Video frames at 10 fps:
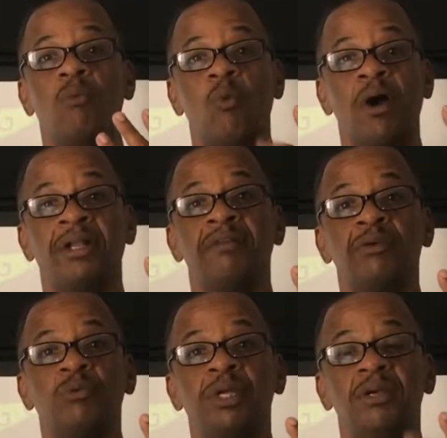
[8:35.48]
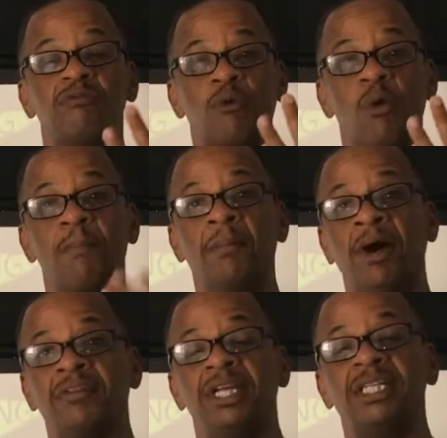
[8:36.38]
1 every week, 4 a
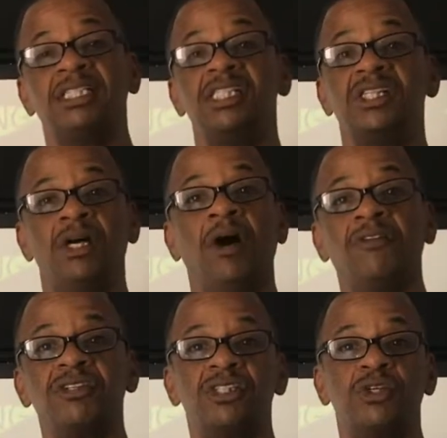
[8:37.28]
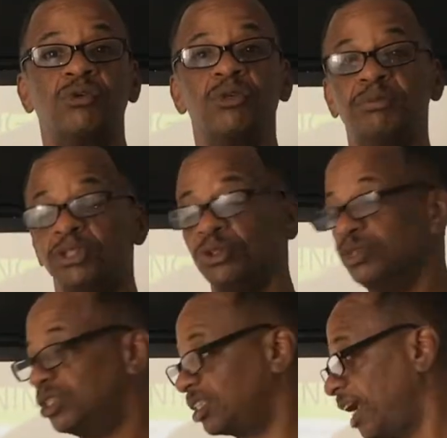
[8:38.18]
month, and teaching others in your group to do
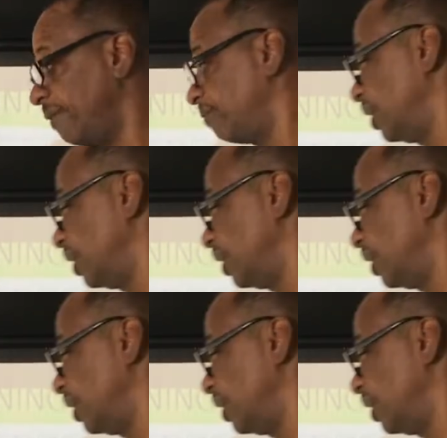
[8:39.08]
the same